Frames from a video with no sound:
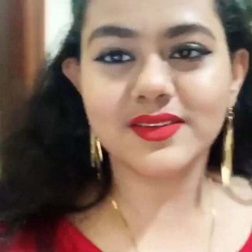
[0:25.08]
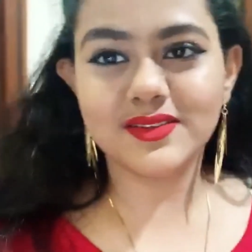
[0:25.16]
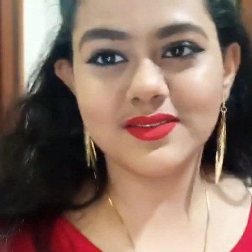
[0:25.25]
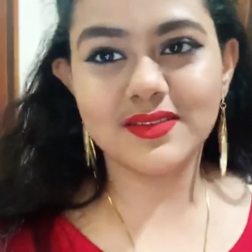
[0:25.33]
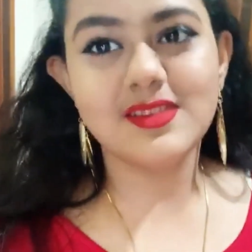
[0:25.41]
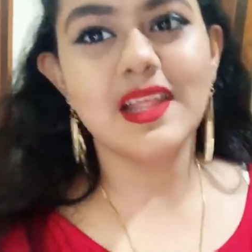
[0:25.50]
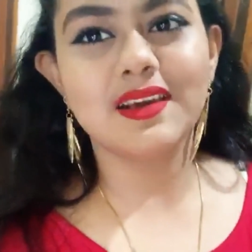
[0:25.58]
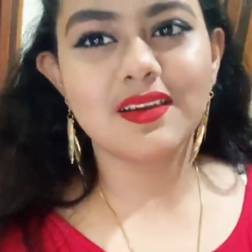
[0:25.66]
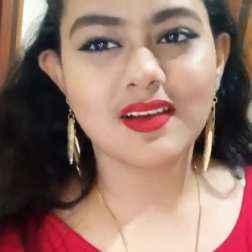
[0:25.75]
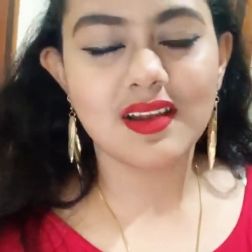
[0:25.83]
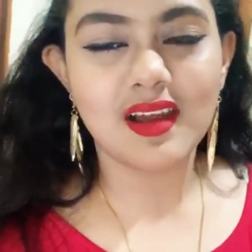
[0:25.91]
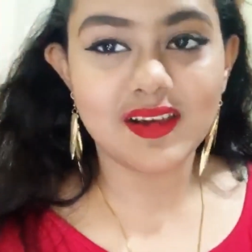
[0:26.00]
This is like a
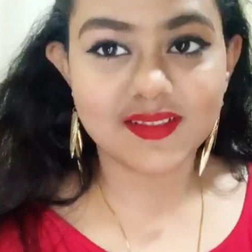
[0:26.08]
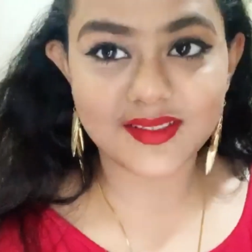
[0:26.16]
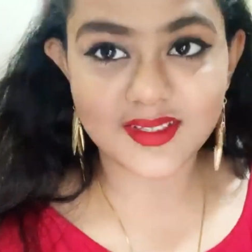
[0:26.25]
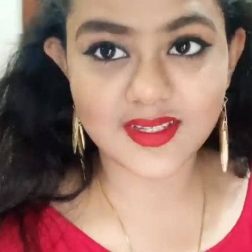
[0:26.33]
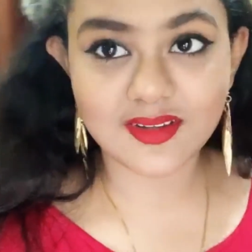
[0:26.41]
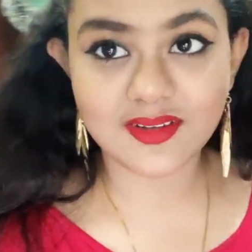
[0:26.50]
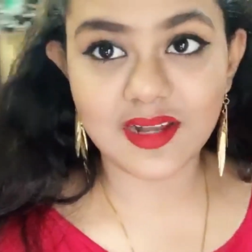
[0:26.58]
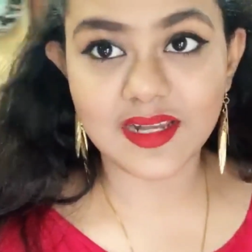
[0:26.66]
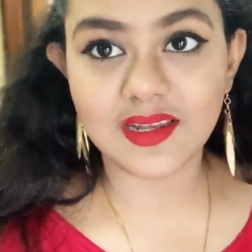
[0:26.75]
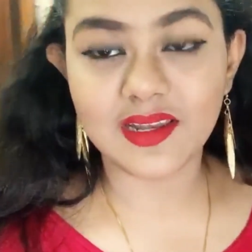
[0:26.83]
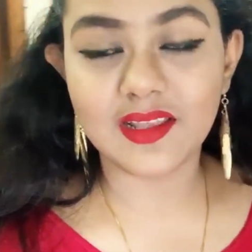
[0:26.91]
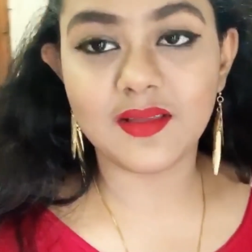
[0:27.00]
classic red
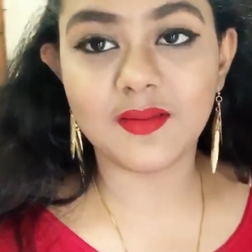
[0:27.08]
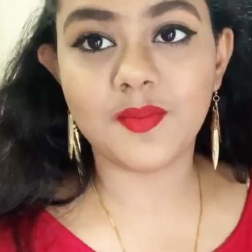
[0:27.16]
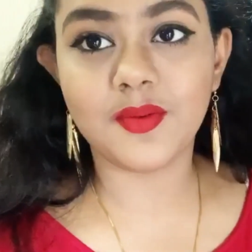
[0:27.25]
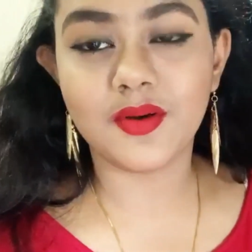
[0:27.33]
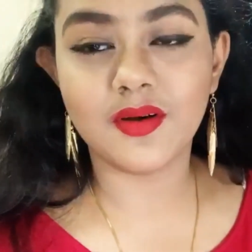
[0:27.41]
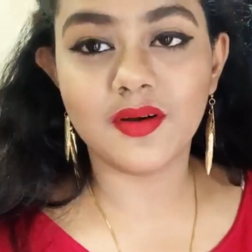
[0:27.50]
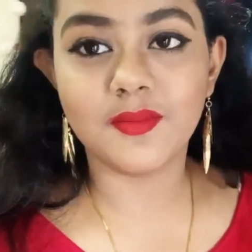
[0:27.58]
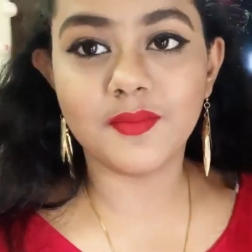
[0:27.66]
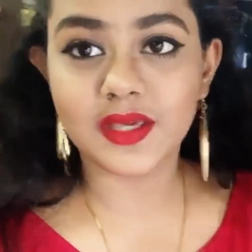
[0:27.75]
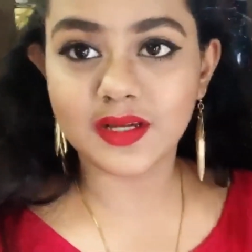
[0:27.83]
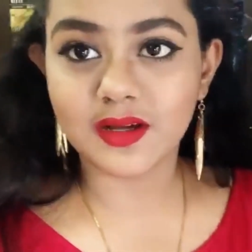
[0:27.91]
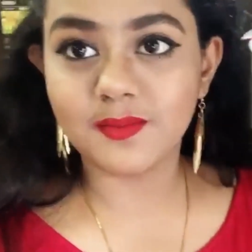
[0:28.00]
lip
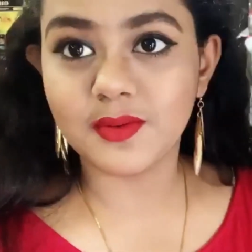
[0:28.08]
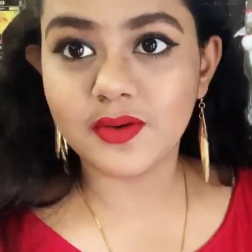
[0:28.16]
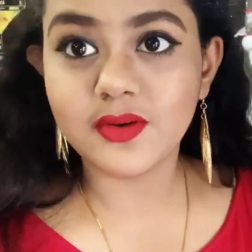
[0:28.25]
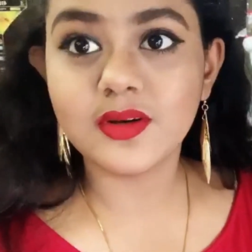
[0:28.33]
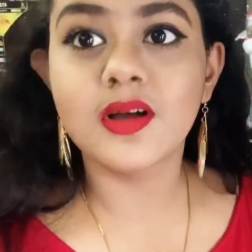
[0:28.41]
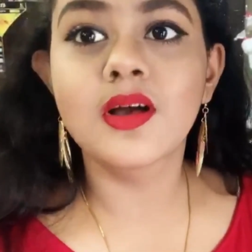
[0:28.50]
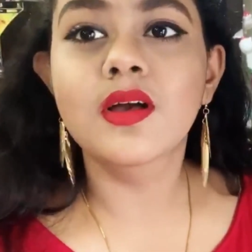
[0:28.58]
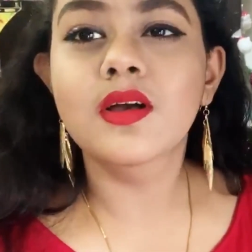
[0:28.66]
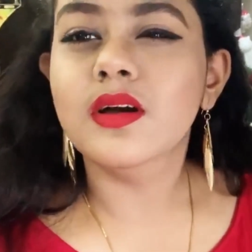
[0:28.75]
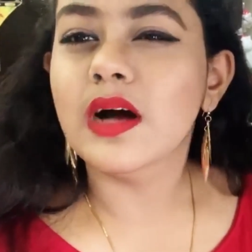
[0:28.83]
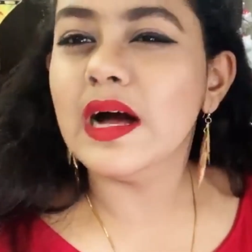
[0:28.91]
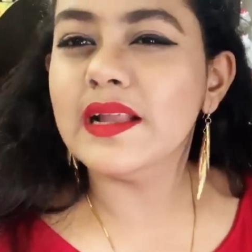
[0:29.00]
makeup look,
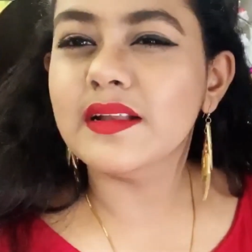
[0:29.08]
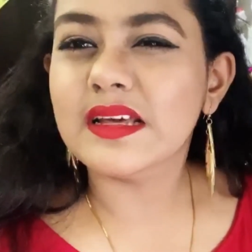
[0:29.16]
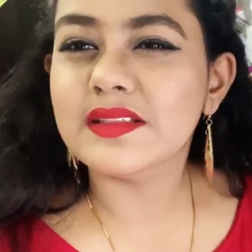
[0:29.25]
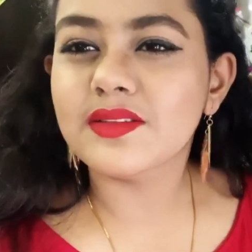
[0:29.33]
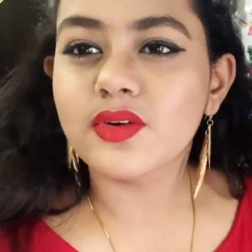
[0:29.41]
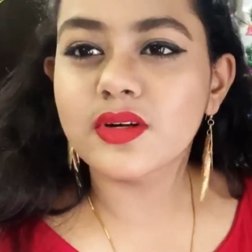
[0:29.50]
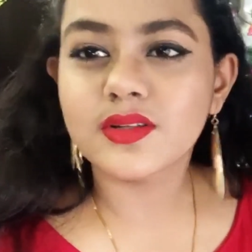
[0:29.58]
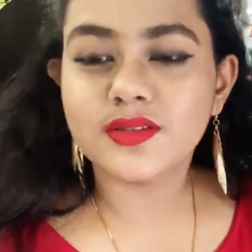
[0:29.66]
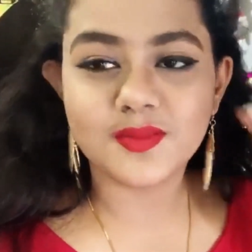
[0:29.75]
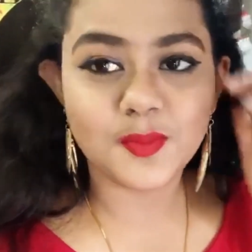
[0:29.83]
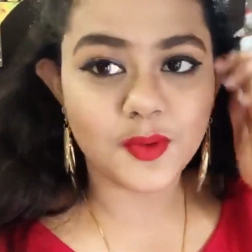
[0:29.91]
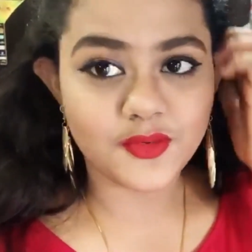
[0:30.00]
and I thought
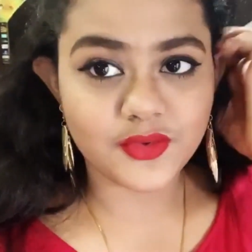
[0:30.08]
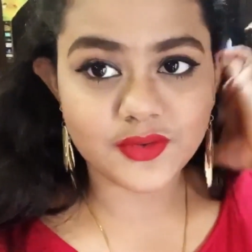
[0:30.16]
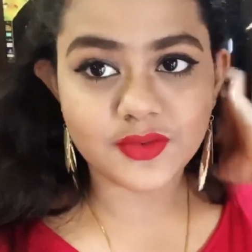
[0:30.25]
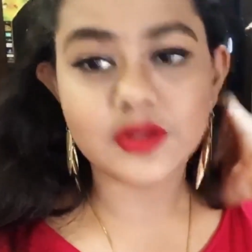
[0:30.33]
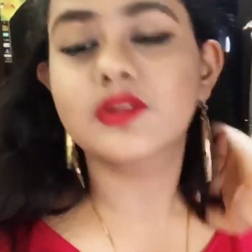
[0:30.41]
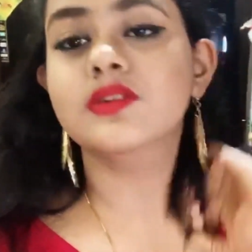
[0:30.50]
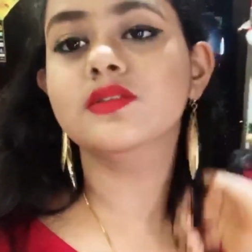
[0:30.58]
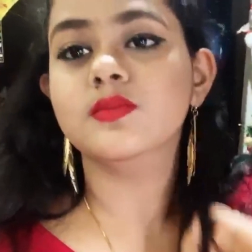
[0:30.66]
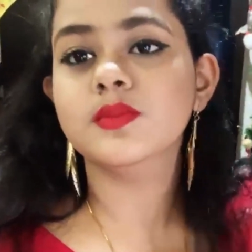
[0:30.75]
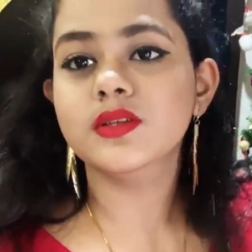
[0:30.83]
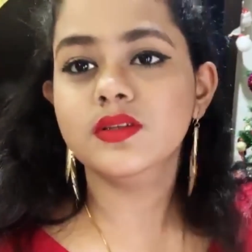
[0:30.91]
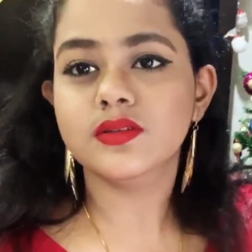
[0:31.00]
it's perfect for
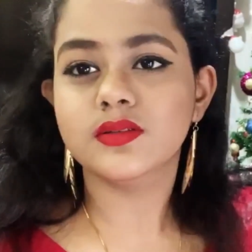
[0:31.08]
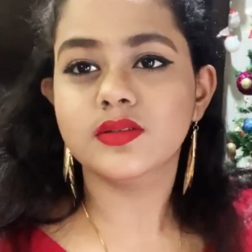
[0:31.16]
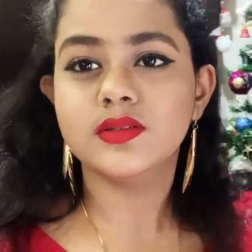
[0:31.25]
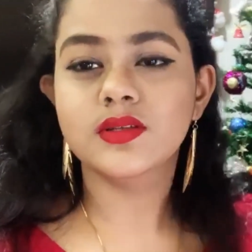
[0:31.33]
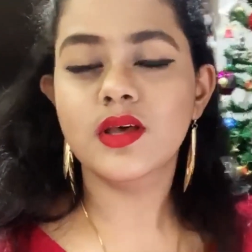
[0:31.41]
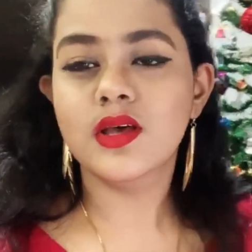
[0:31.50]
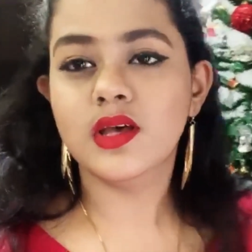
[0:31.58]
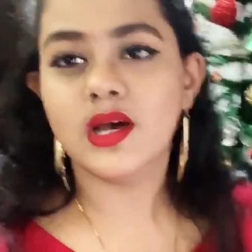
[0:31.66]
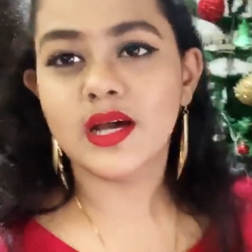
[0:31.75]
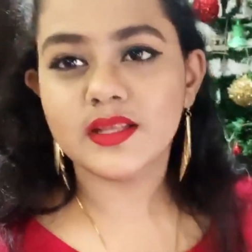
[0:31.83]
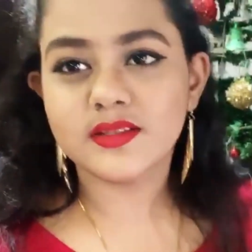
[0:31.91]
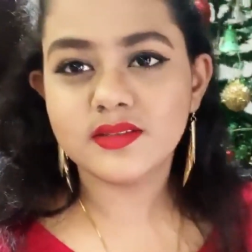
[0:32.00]
Christmas.
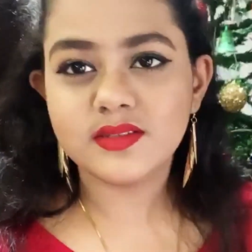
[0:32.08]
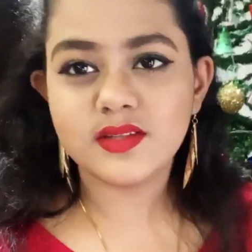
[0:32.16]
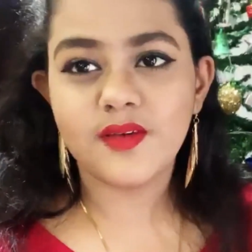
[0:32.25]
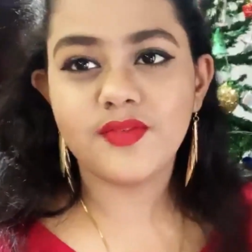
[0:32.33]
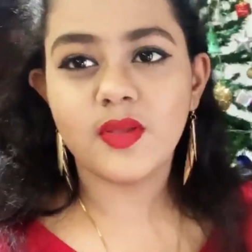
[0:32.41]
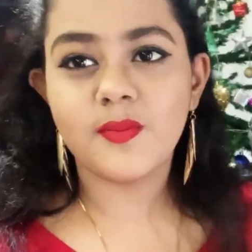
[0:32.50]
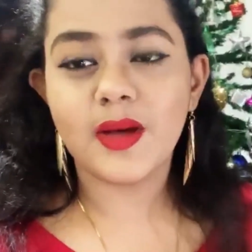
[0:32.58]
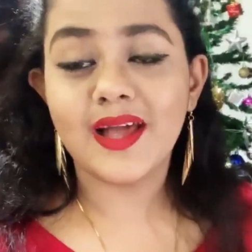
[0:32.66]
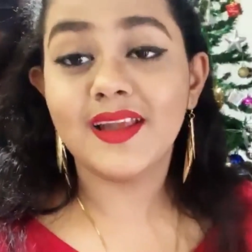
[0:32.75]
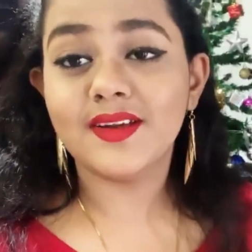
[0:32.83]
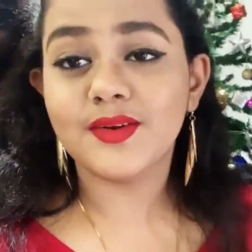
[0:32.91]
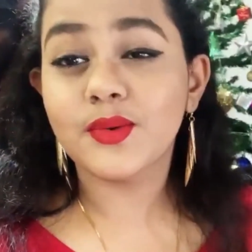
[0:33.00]
I just have some
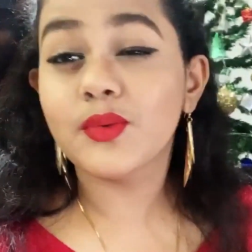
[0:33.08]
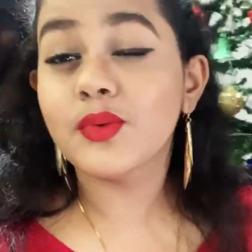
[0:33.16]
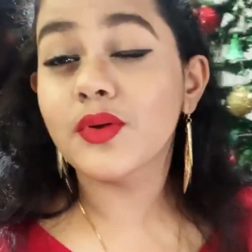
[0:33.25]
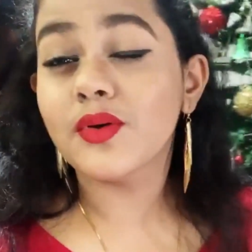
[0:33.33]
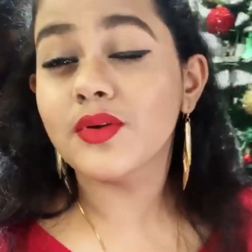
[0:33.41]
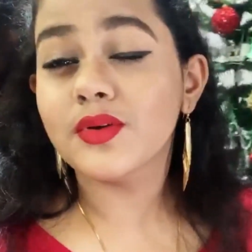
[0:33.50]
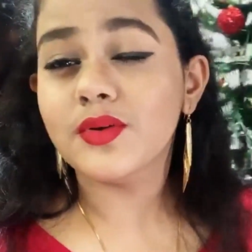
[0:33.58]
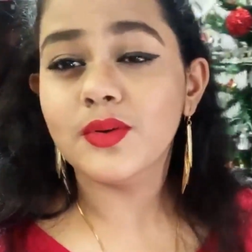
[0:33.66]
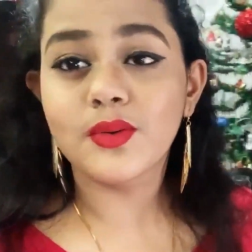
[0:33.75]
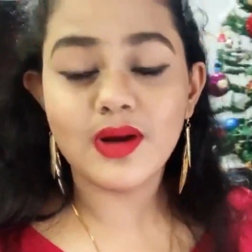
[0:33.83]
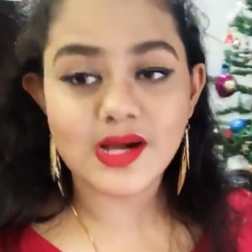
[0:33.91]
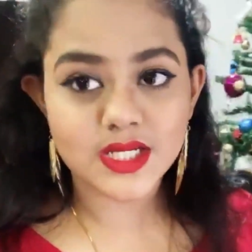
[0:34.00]
eyeliner going on,
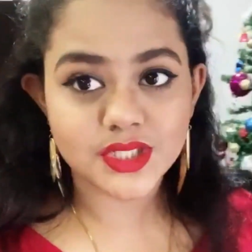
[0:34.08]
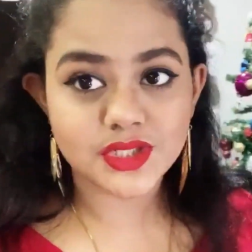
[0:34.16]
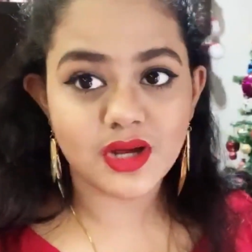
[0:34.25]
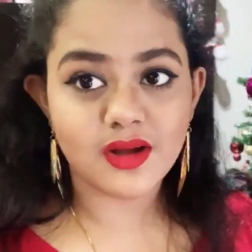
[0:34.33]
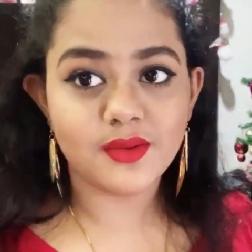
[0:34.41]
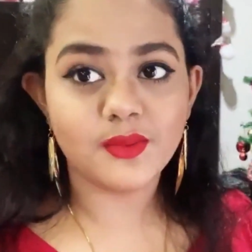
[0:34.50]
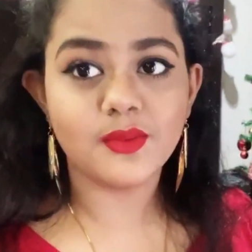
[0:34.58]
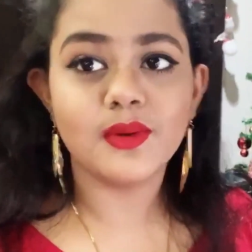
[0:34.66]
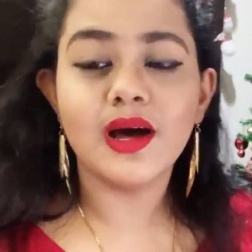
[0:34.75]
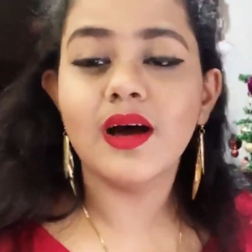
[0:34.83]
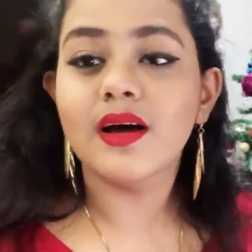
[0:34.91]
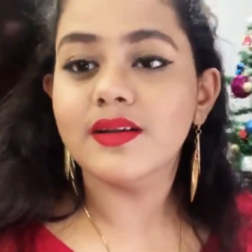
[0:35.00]
no eyeshadow,
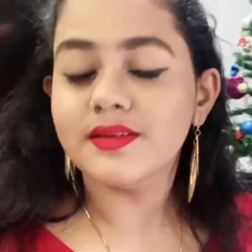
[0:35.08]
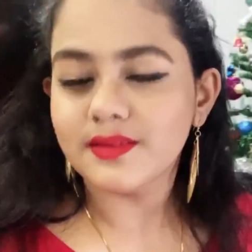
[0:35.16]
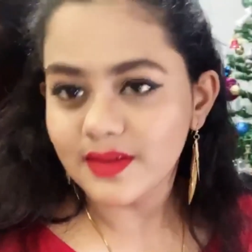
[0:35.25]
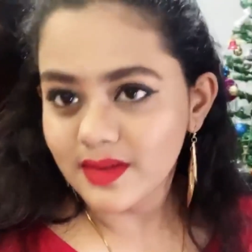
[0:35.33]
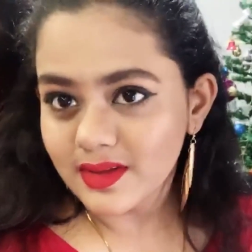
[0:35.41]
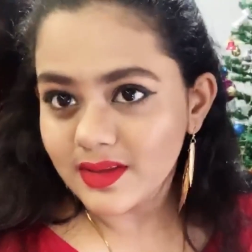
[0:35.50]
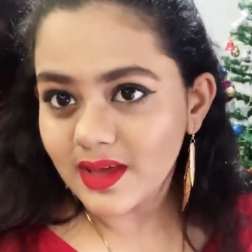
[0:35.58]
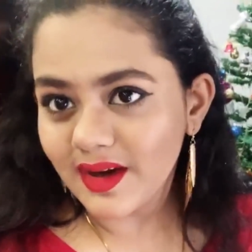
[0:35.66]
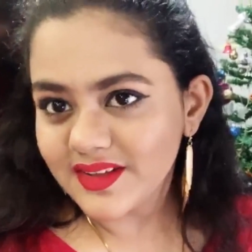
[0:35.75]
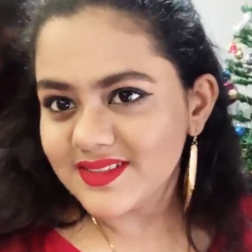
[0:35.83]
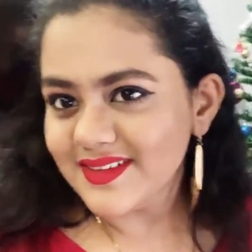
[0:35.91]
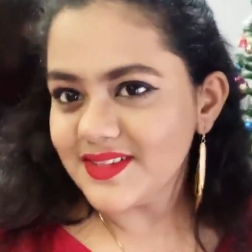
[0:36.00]
and
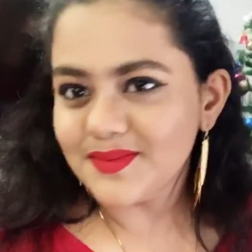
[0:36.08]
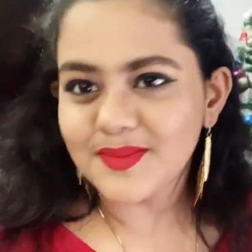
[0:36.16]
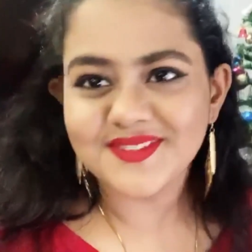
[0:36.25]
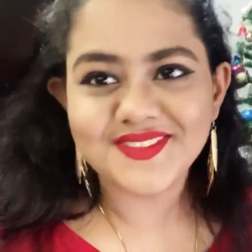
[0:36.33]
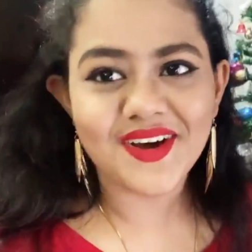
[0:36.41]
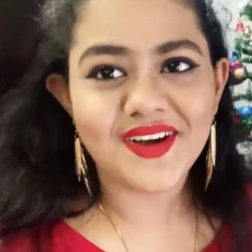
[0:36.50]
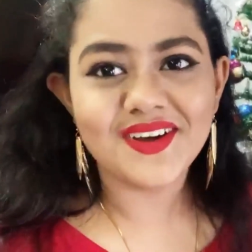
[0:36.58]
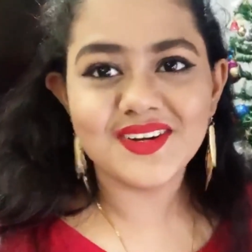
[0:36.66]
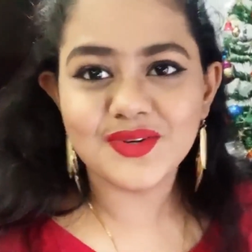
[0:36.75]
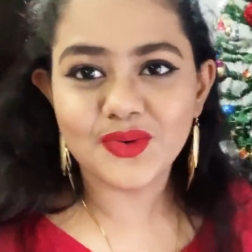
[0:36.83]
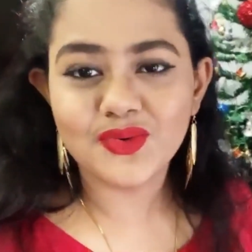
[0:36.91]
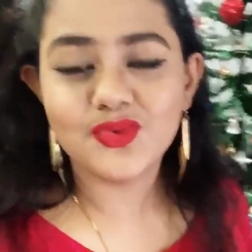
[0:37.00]
yeah, just mascara,
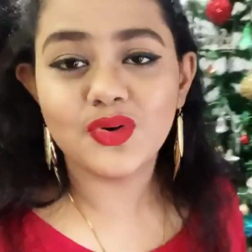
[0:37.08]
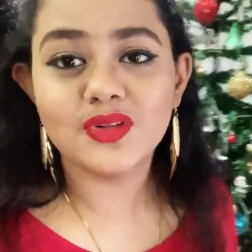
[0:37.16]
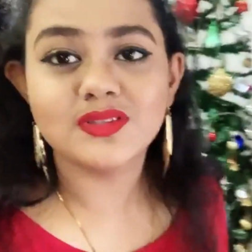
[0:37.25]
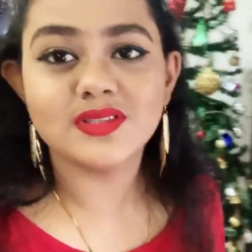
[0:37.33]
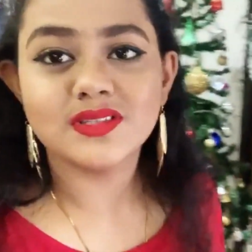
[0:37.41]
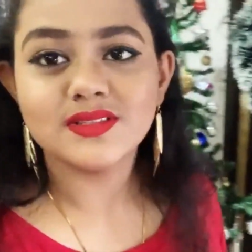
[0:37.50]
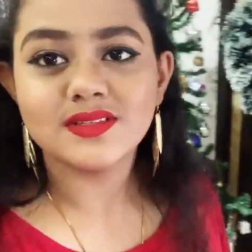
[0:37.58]
no falsies.